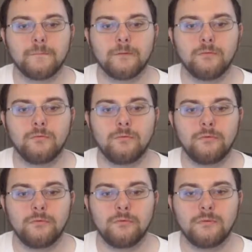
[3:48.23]

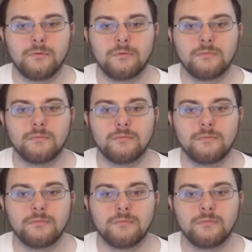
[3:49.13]
Ooh.
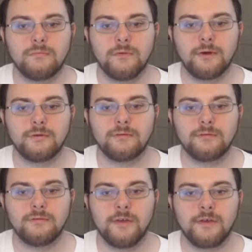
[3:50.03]
Weird
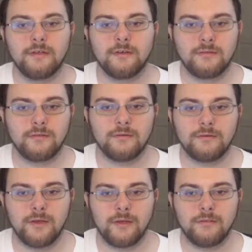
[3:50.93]
chicken, it looks
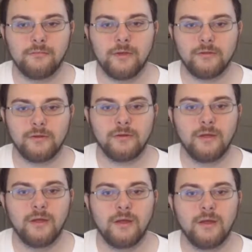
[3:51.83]
like it's melting.
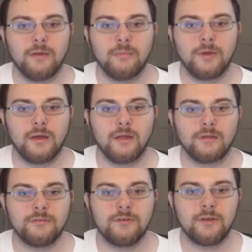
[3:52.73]
I mean, I
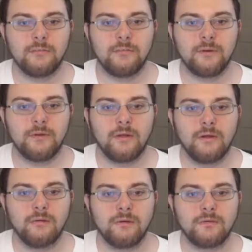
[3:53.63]
like chicken, but
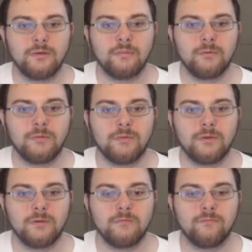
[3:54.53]
what's up with the
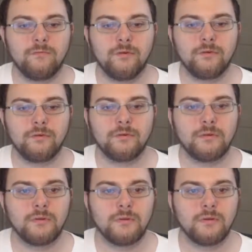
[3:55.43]
good food?
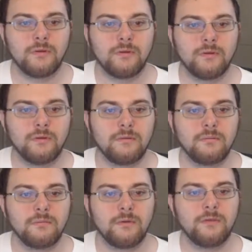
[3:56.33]

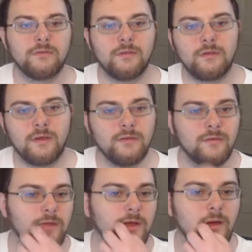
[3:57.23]
Because today's
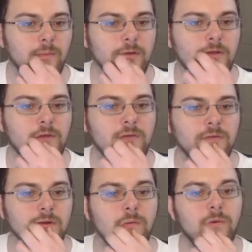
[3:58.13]
the
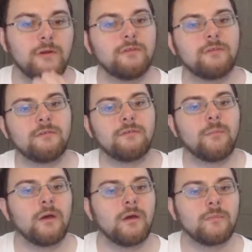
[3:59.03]
competition. Wait, is this his
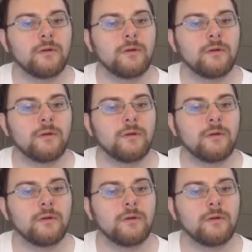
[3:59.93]
mom?